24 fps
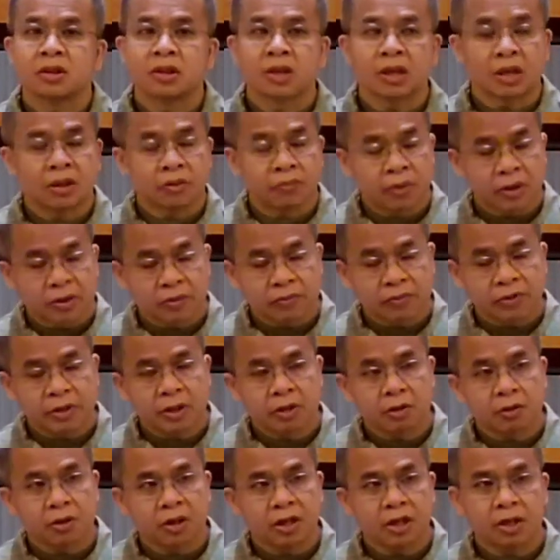And when we
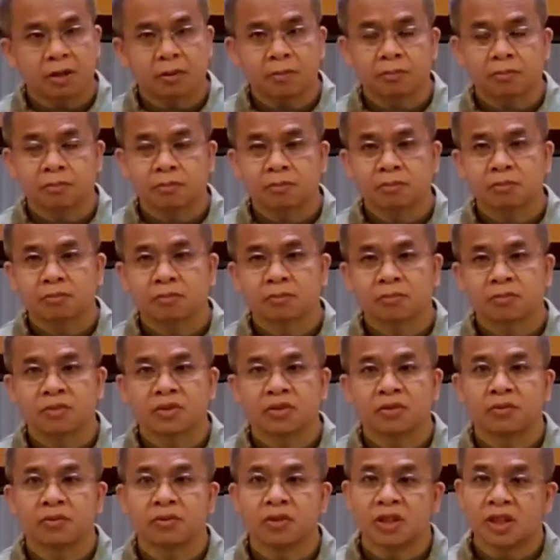go out,
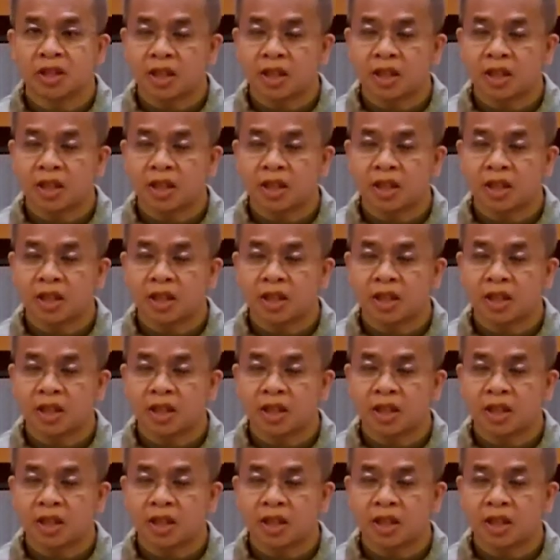we